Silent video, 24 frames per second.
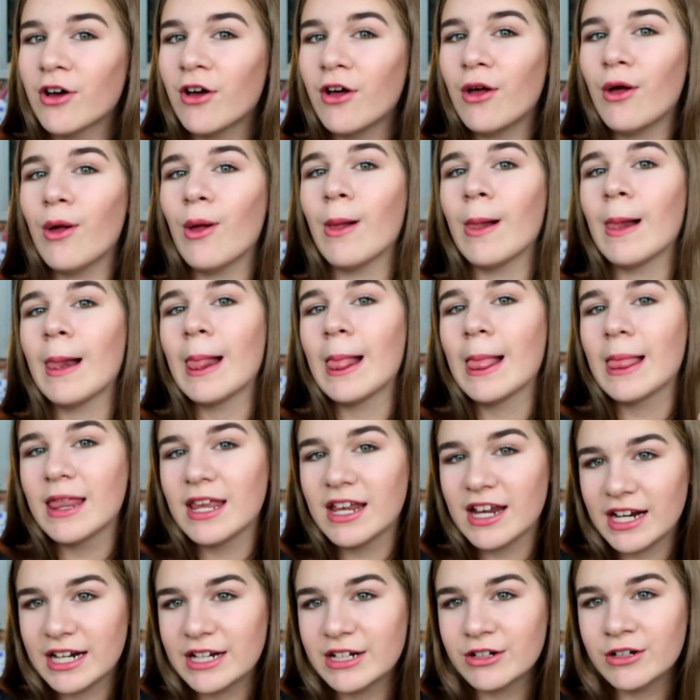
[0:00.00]
haul
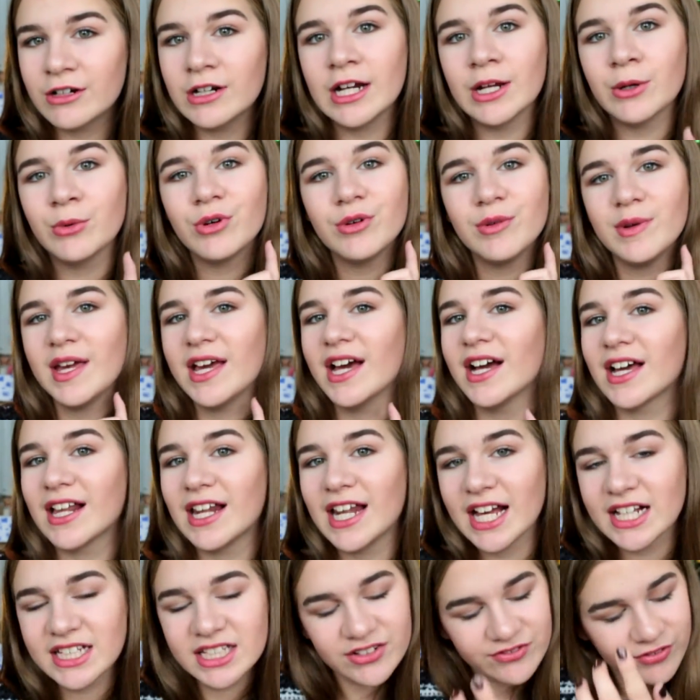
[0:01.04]
later. It will be a
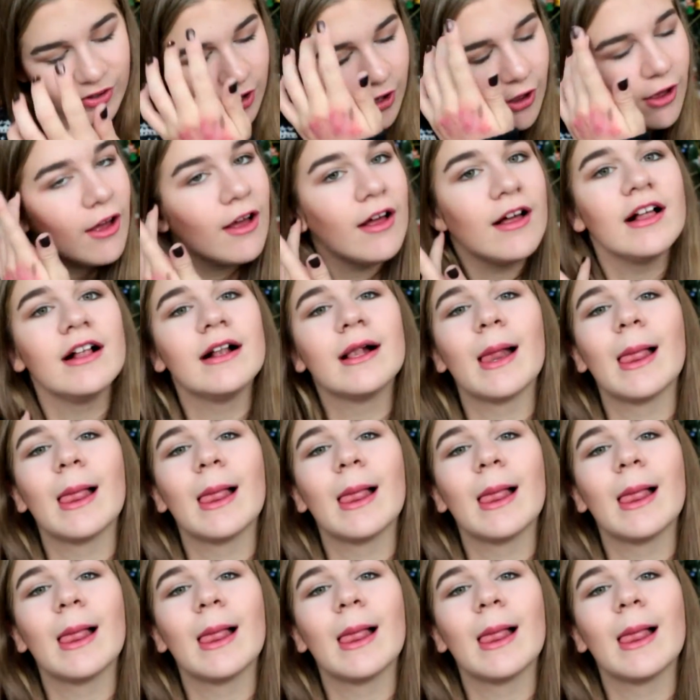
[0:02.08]
collective haul.